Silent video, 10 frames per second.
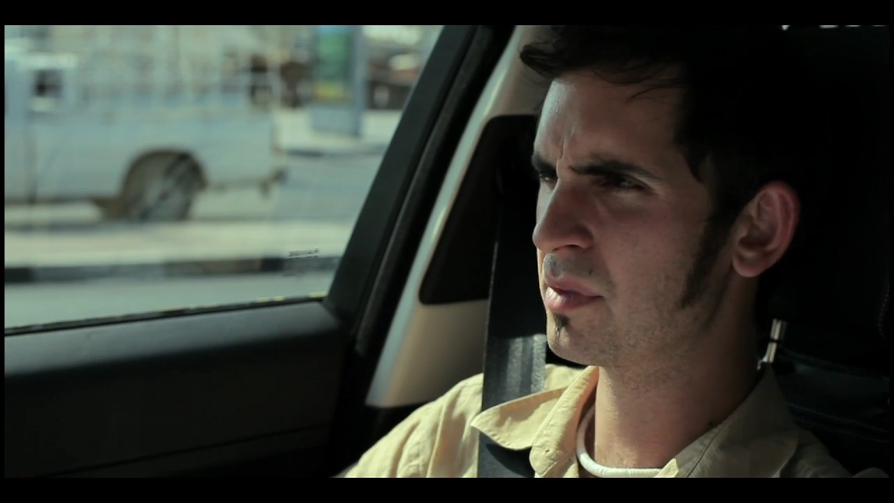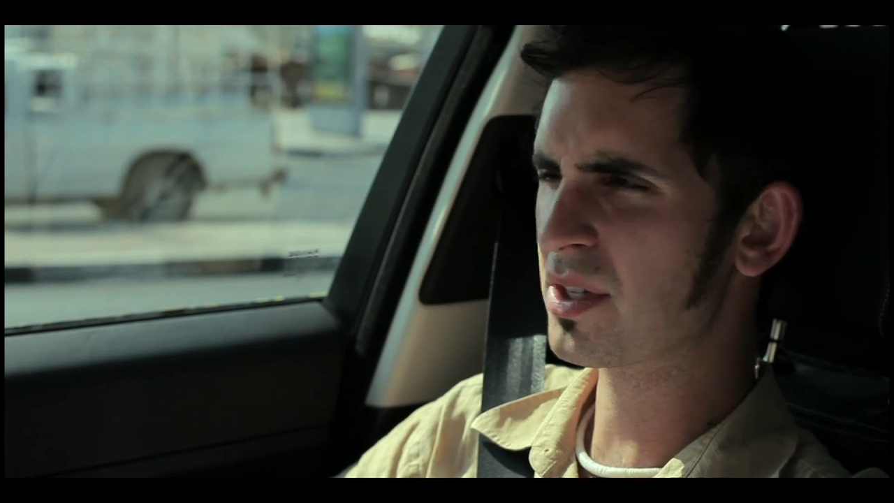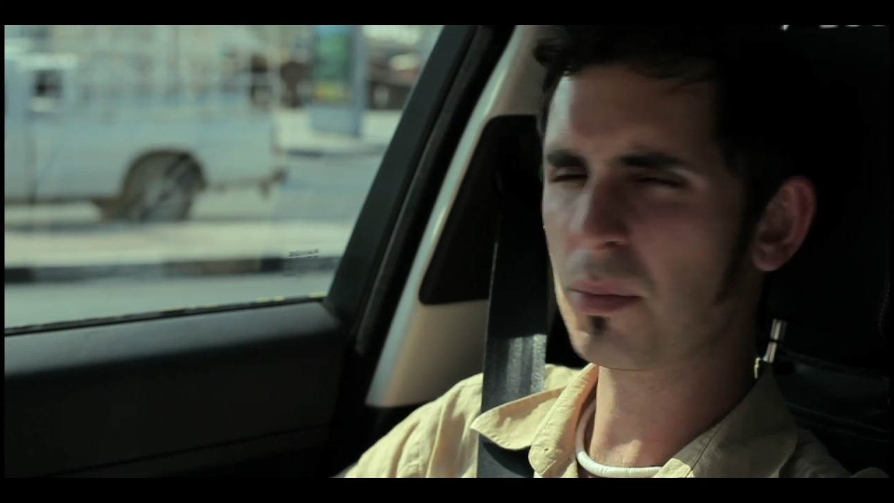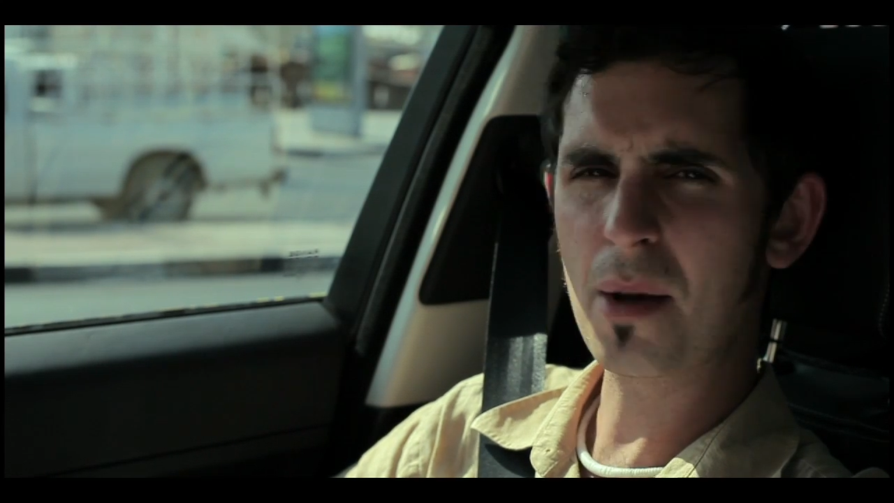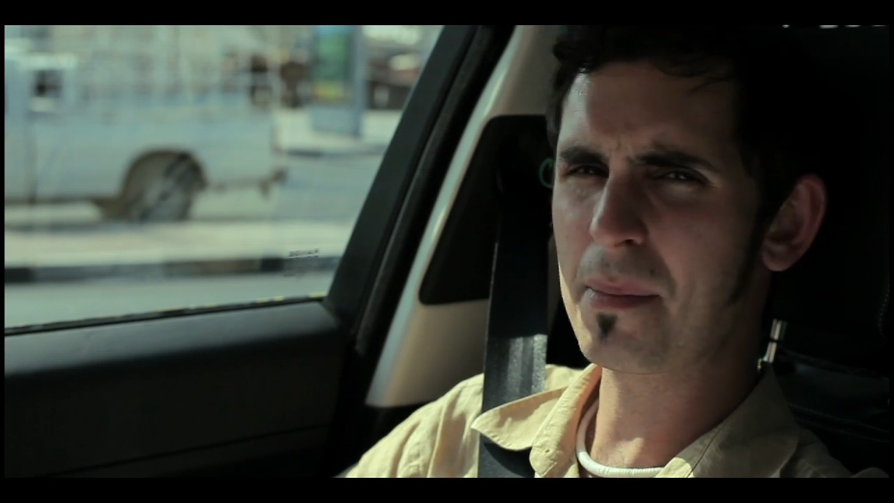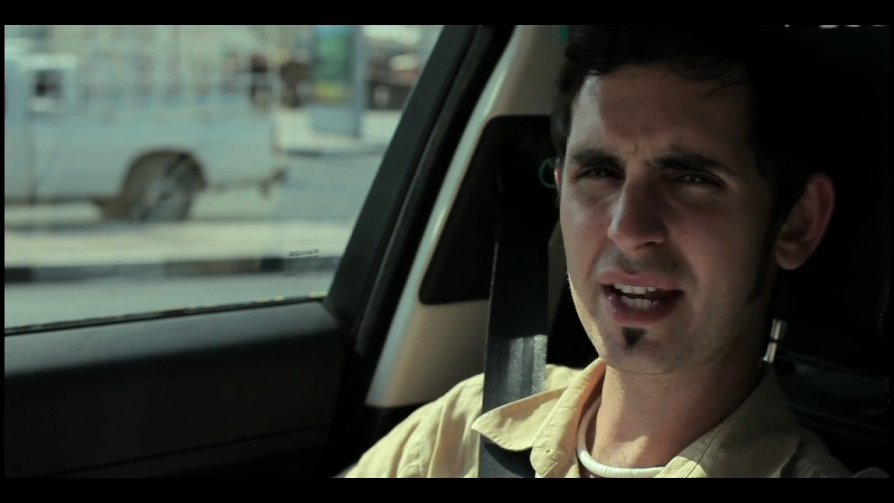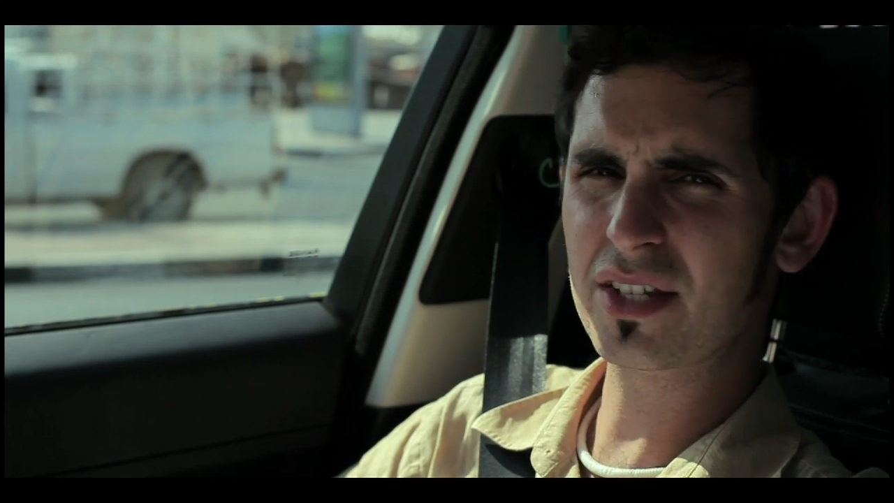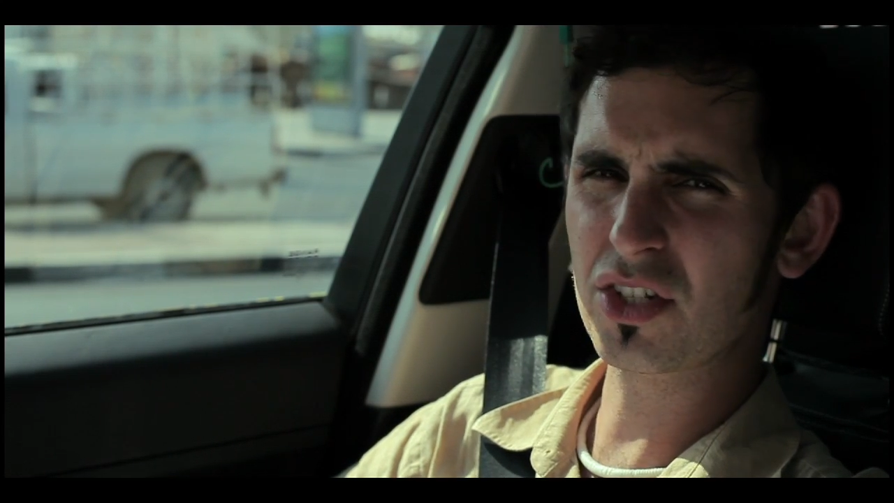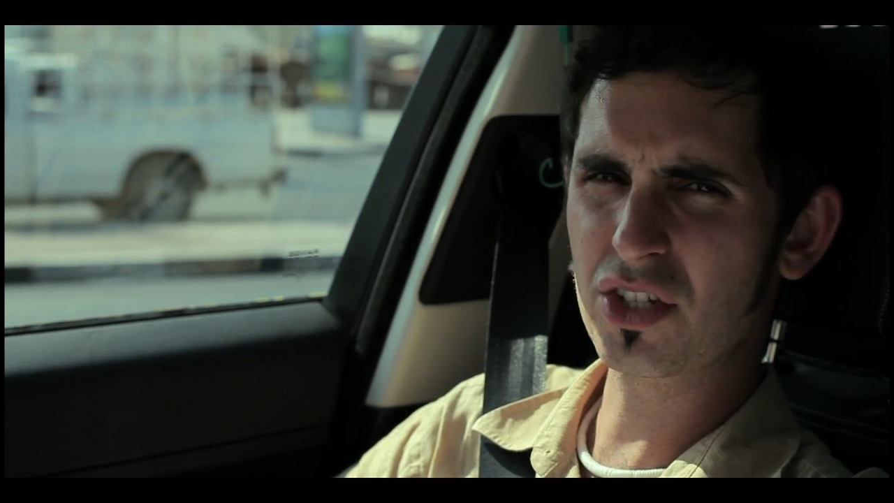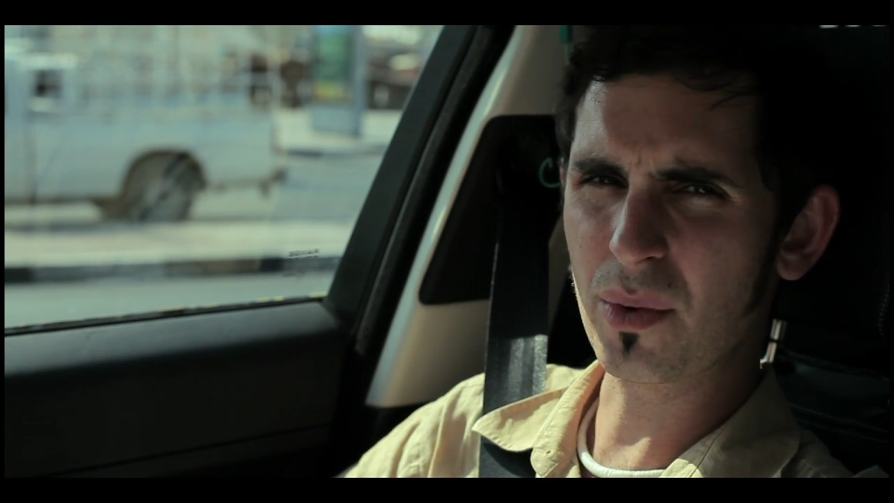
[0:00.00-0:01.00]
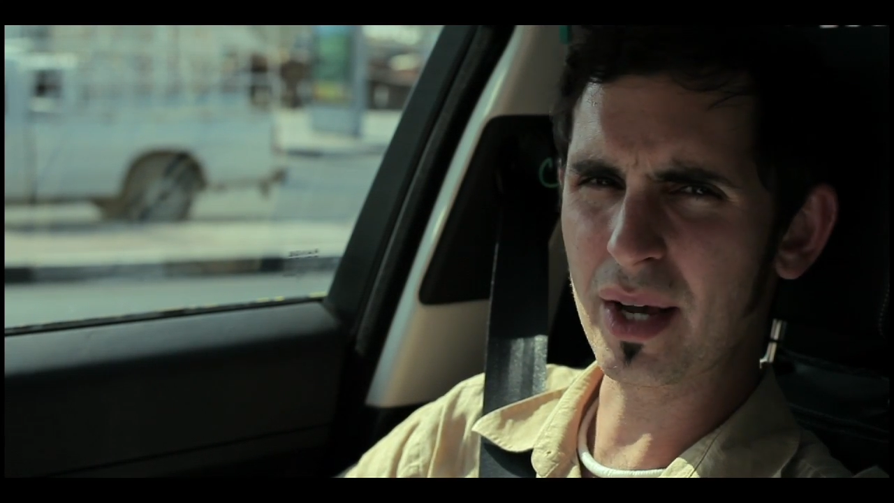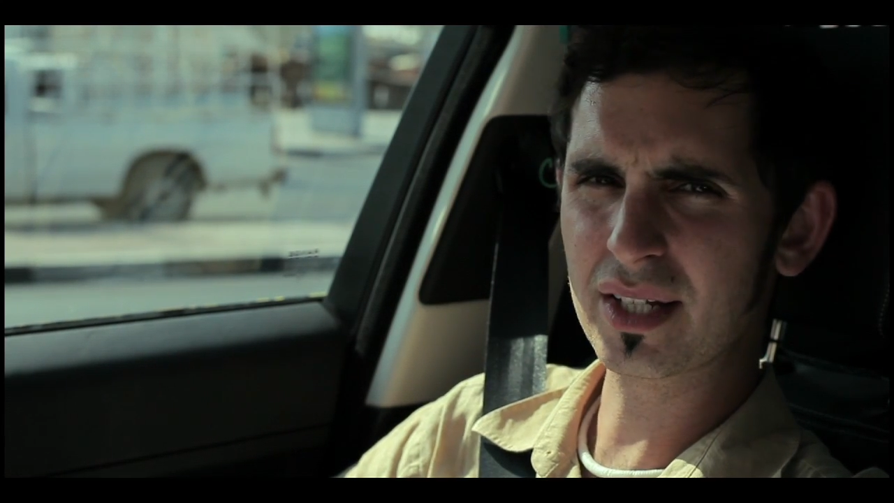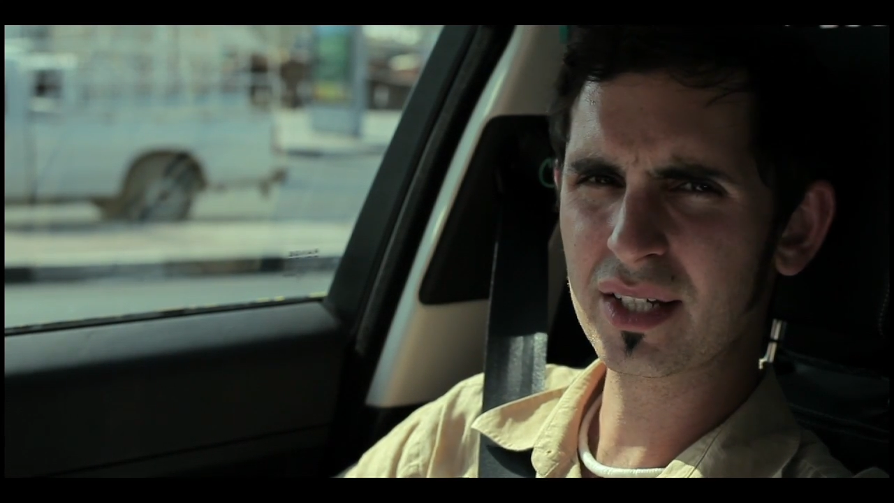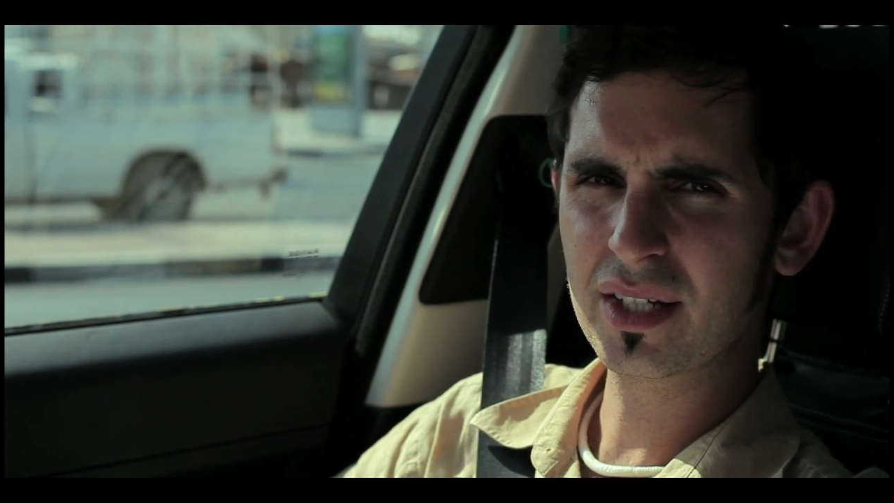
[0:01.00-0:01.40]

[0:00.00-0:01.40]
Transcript: So where better to do it